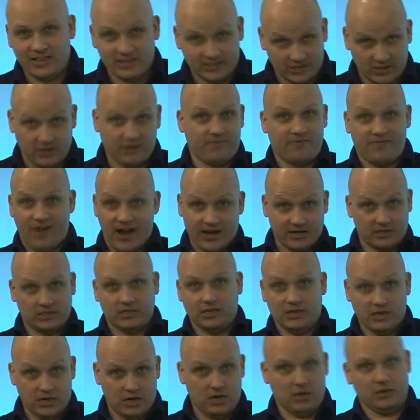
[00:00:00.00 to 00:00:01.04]
the sort of Frank
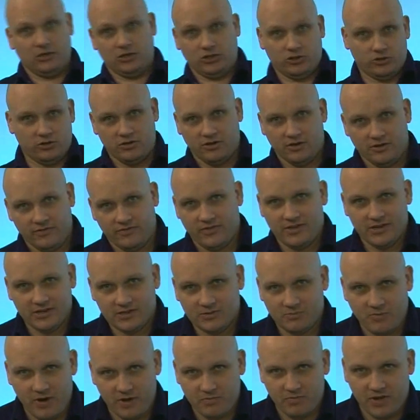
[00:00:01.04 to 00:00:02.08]
Sinatra of this
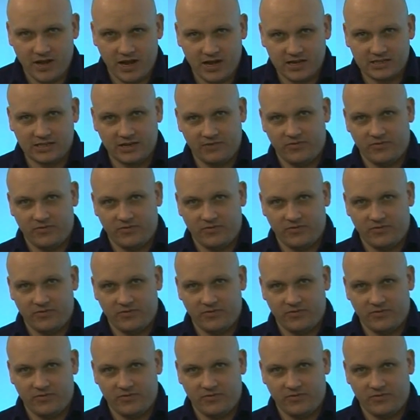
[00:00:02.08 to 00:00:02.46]
webcast,